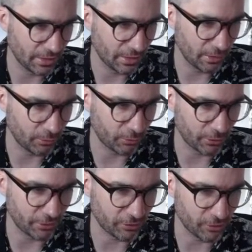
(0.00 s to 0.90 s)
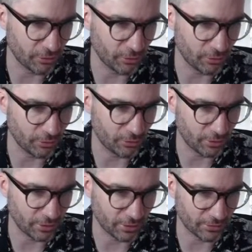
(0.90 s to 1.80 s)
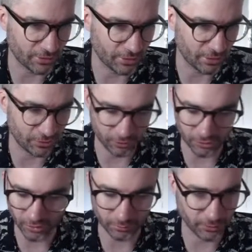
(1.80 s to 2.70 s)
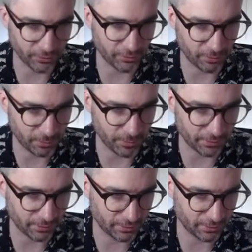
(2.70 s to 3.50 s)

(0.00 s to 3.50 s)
it will create two, you can't see there are two giant ones, but